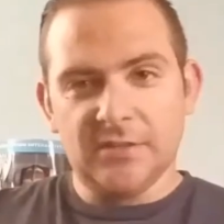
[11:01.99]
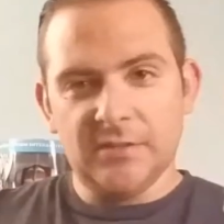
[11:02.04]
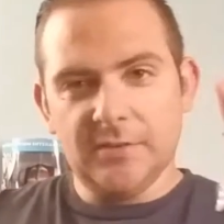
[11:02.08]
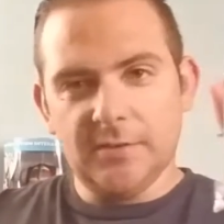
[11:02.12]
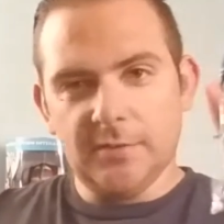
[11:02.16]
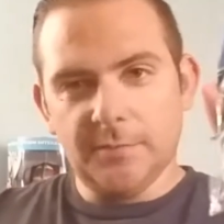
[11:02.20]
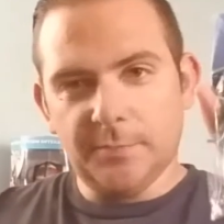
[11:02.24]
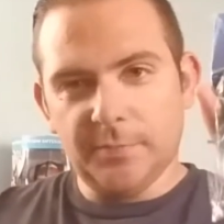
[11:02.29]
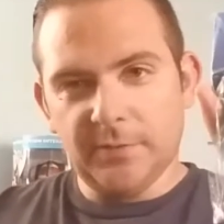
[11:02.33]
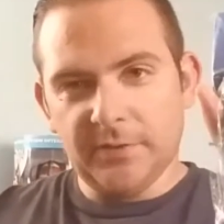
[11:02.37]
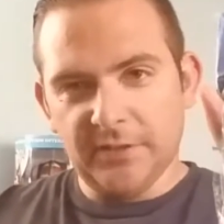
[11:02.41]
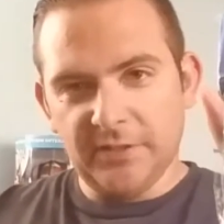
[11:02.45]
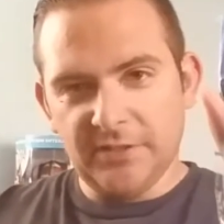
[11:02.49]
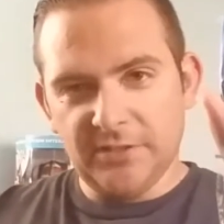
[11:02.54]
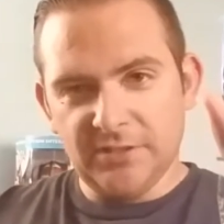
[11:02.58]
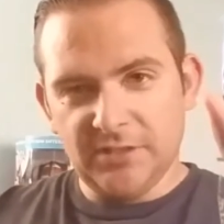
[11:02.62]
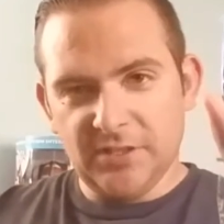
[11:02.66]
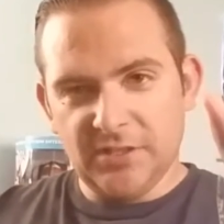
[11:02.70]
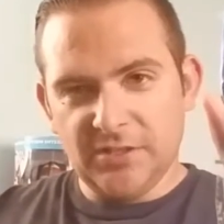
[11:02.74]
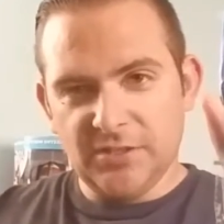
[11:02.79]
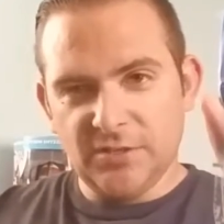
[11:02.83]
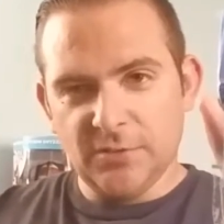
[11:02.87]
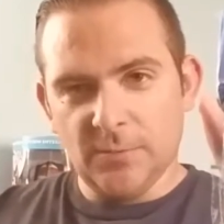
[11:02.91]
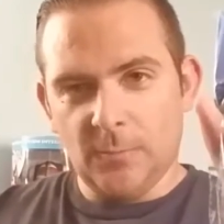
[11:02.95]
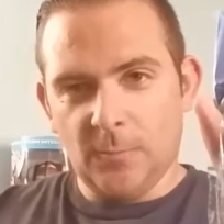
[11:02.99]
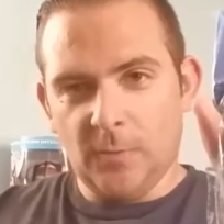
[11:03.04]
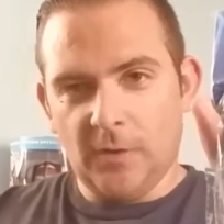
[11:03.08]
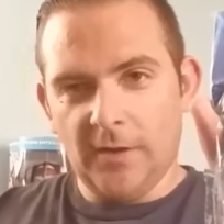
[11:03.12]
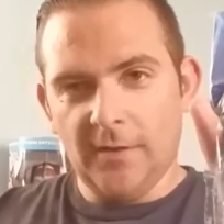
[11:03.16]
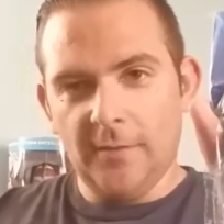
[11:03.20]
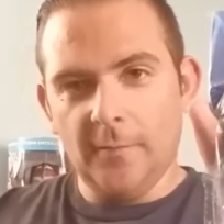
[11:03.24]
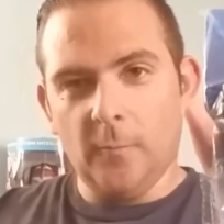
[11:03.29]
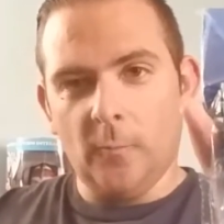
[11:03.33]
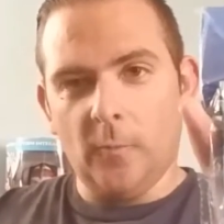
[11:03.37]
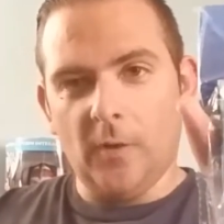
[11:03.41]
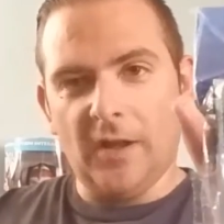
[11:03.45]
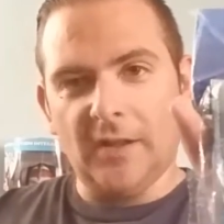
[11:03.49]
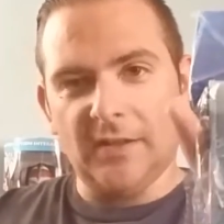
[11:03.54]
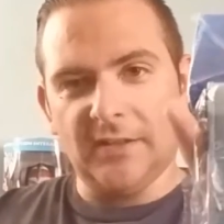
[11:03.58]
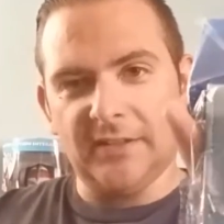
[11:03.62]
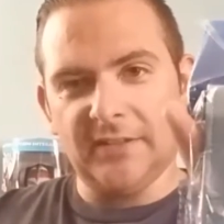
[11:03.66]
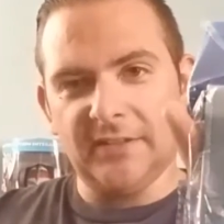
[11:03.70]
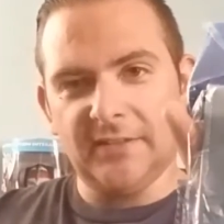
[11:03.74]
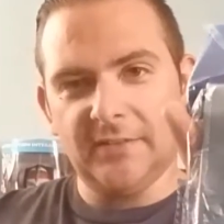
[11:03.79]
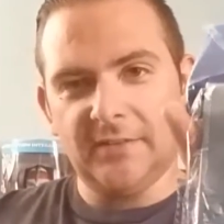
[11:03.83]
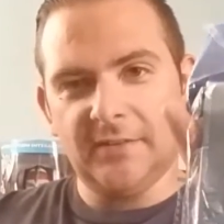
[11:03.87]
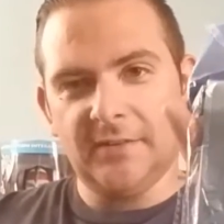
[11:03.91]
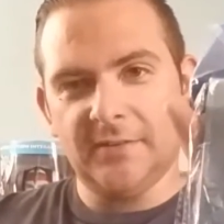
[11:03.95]
little PlayStation 1
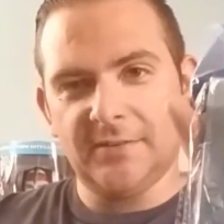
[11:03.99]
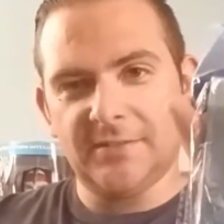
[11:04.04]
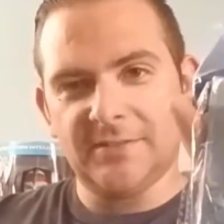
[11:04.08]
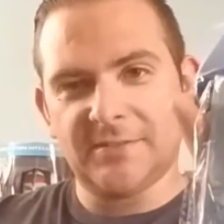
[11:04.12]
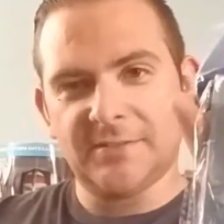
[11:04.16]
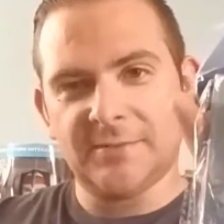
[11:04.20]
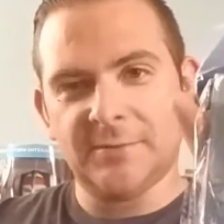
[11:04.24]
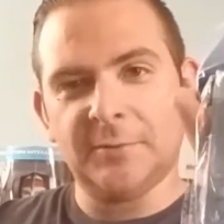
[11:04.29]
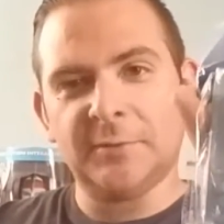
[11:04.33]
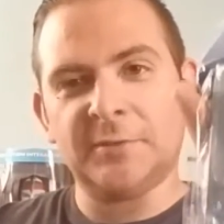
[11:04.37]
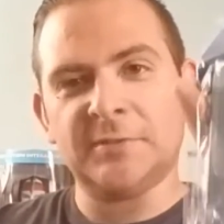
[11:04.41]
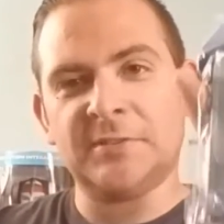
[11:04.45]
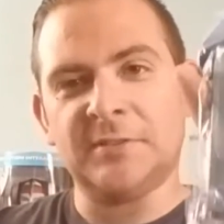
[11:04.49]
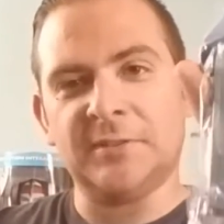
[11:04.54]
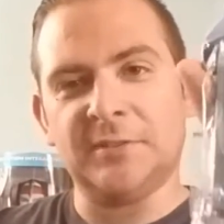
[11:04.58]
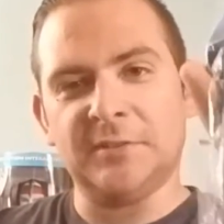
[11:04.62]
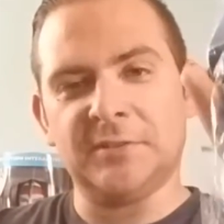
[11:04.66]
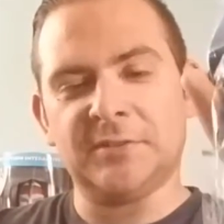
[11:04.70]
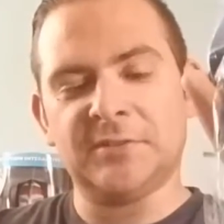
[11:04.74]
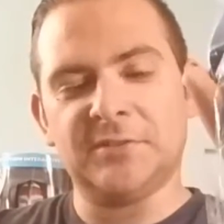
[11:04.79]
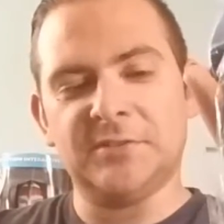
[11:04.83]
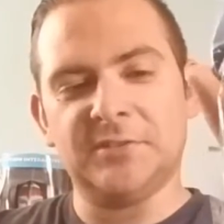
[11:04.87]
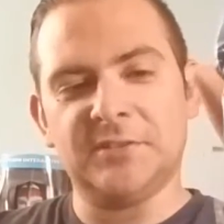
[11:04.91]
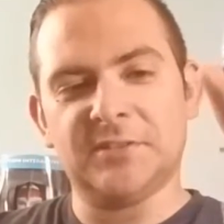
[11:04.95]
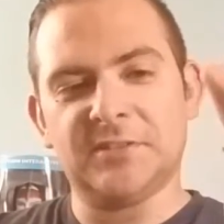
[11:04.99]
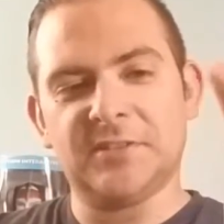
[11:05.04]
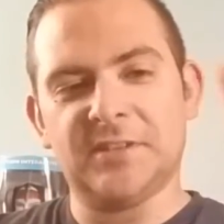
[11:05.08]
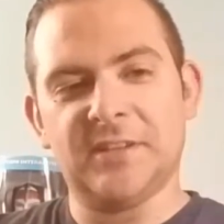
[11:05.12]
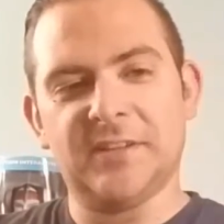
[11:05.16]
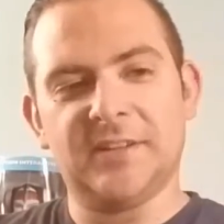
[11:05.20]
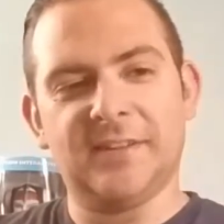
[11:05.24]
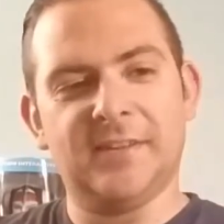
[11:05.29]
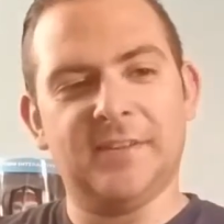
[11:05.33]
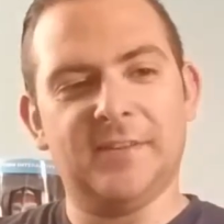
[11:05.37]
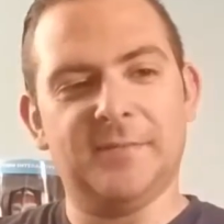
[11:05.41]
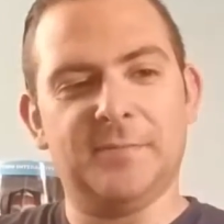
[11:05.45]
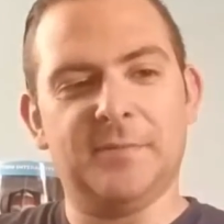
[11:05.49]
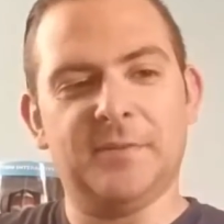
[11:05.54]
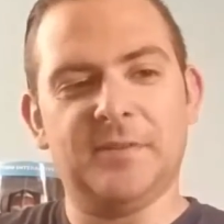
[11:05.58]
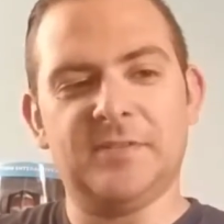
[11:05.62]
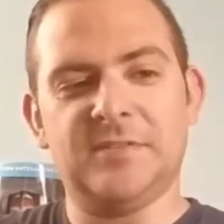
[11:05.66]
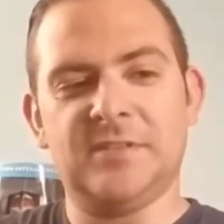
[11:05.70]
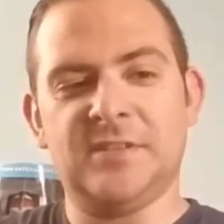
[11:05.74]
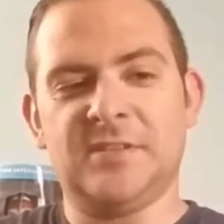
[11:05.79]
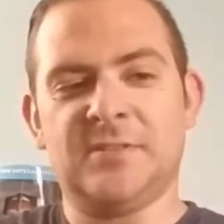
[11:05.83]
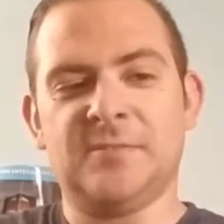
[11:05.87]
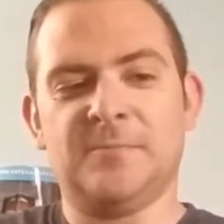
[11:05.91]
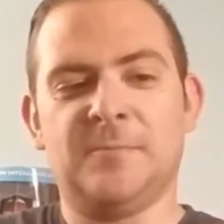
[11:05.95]
wallet, which is cool because it looks just like the
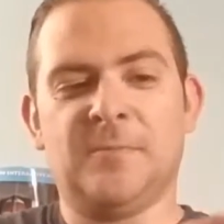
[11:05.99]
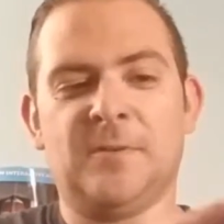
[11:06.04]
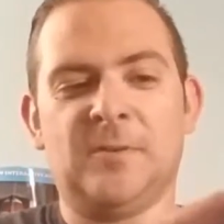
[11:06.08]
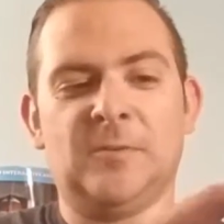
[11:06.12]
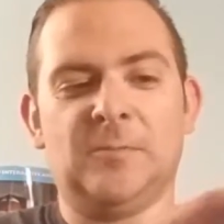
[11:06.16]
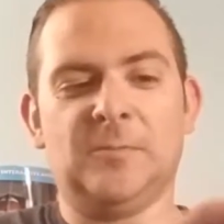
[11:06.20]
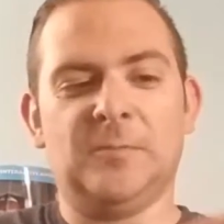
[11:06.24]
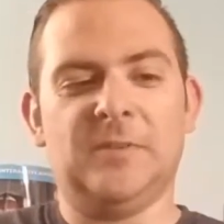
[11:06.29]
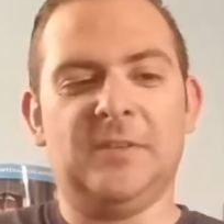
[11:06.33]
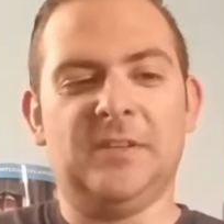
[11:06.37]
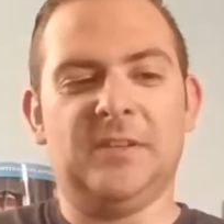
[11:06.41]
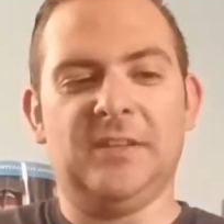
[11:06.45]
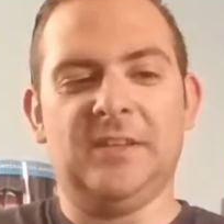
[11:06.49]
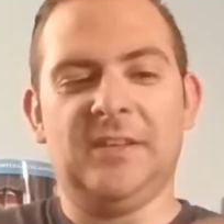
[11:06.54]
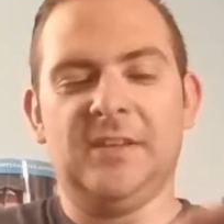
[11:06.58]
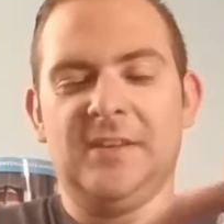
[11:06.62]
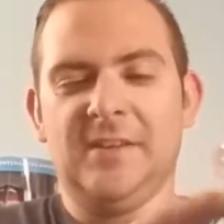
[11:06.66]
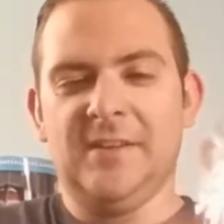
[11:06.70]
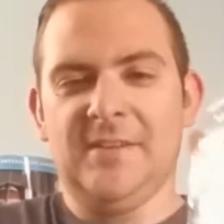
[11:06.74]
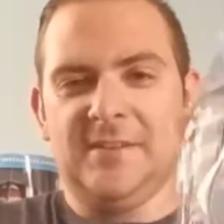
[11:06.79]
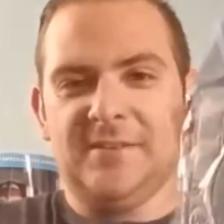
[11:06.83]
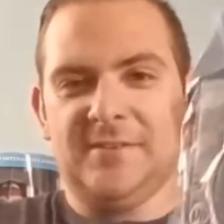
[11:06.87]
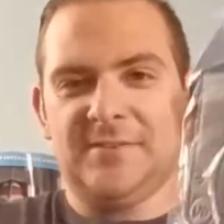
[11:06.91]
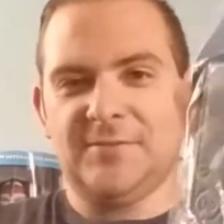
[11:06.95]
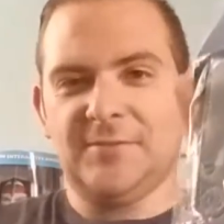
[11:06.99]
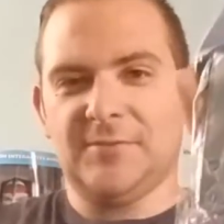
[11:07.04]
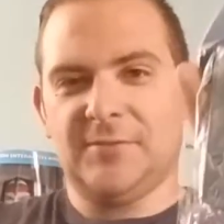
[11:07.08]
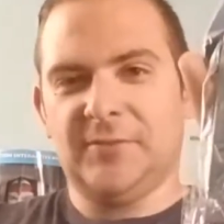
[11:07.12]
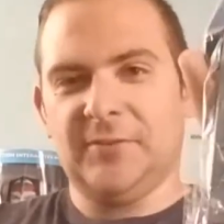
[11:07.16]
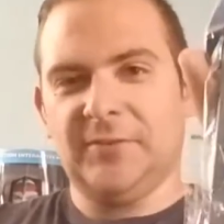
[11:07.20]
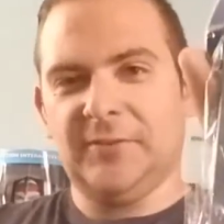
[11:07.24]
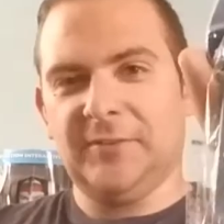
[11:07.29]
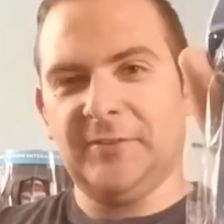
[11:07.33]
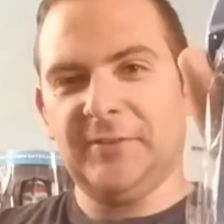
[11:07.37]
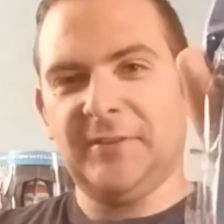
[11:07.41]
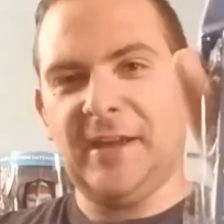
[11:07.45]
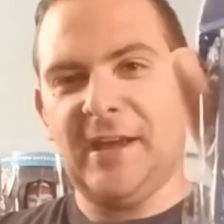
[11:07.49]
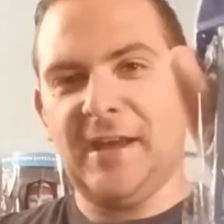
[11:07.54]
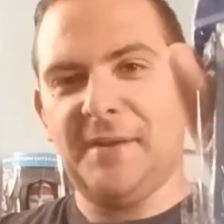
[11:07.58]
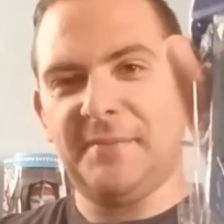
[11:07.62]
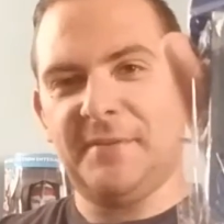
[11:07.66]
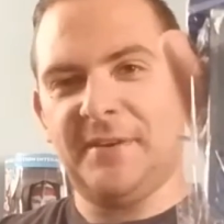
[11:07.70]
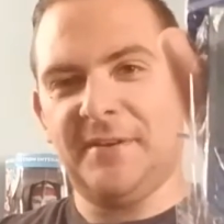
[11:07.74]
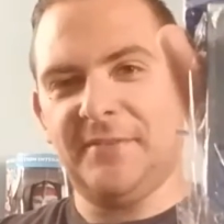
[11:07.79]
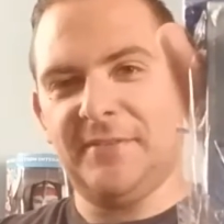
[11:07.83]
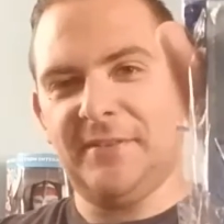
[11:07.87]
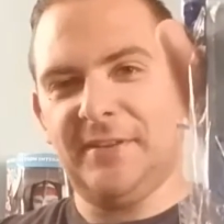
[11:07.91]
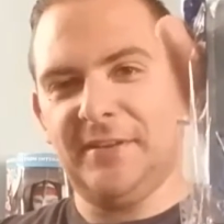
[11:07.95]
PlayStation 1 with the circular
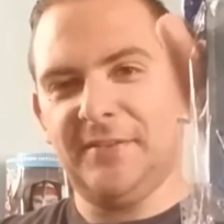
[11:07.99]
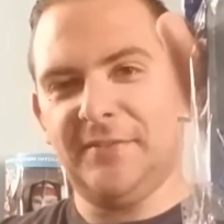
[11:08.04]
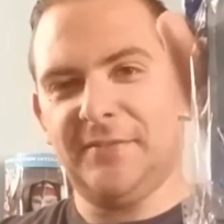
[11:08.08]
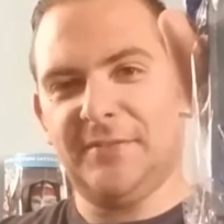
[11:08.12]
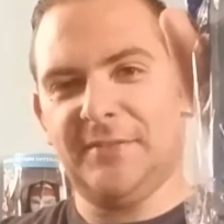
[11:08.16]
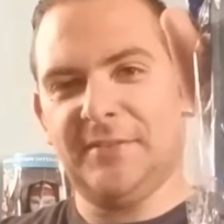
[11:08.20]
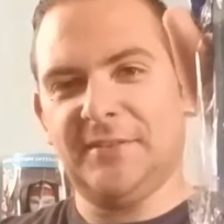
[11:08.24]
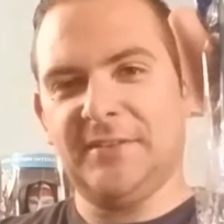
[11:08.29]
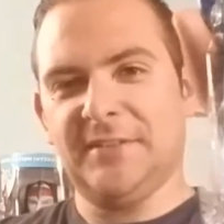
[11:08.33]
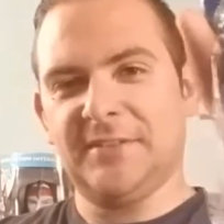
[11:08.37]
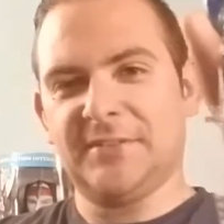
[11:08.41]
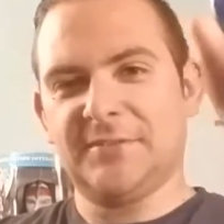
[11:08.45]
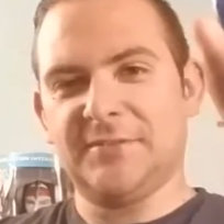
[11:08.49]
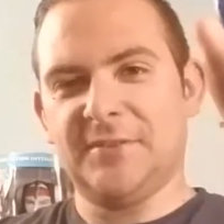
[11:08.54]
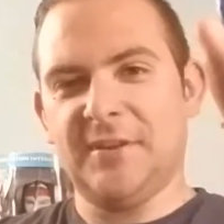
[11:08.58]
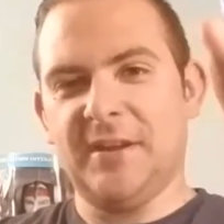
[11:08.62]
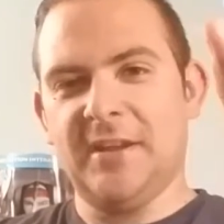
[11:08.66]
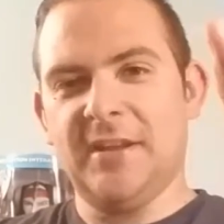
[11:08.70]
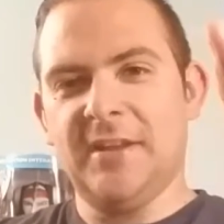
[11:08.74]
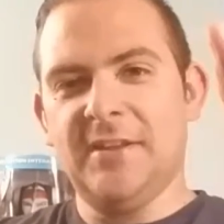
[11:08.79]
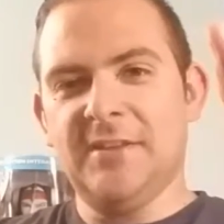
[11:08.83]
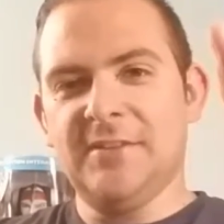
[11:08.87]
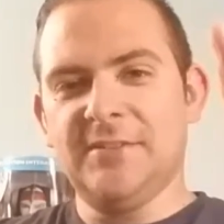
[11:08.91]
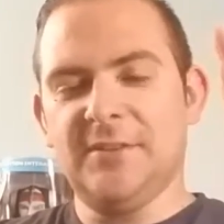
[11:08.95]
top and everything for the disc tray.